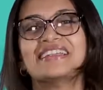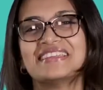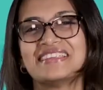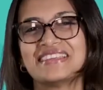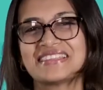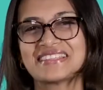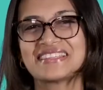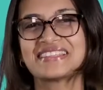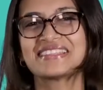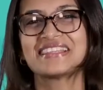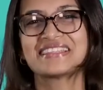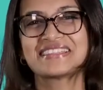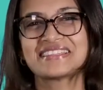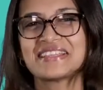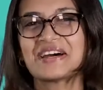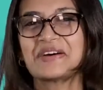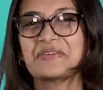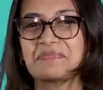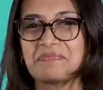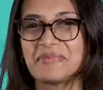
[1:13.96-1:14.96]
Doesn't that
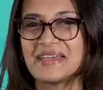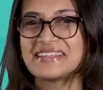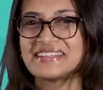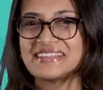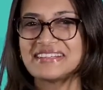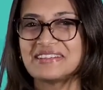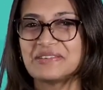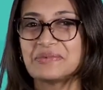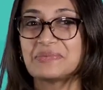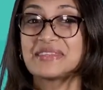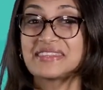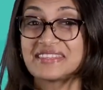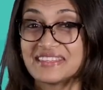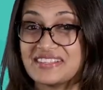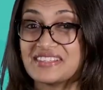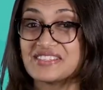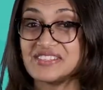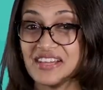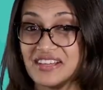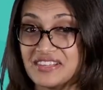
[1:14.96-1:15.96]
sound better with
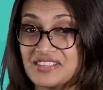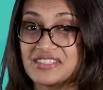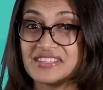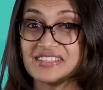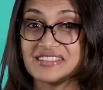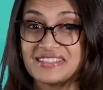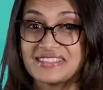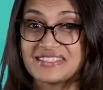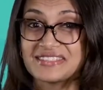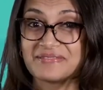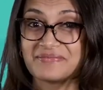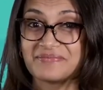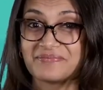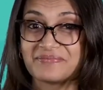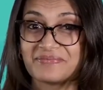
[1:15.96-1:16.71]
conjunctions?